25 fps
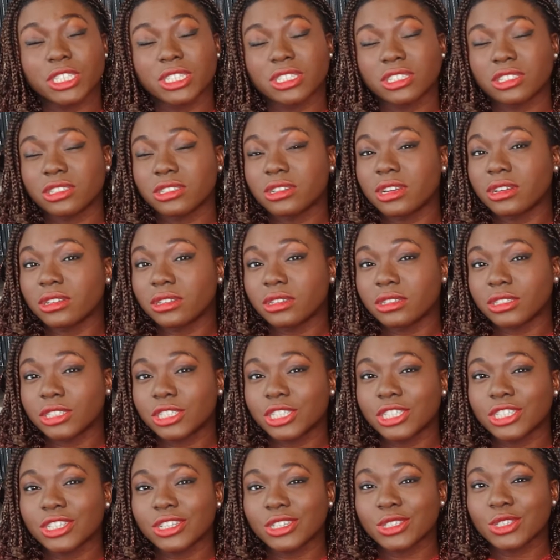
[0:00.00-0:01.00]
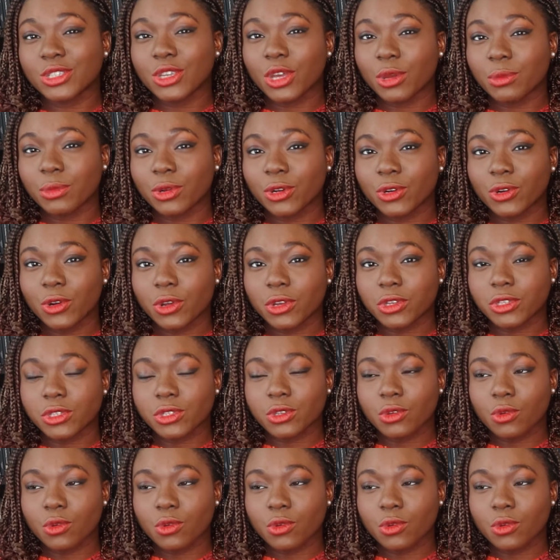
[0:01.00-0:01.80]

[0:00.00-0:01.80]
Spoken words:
she's younger, she does come across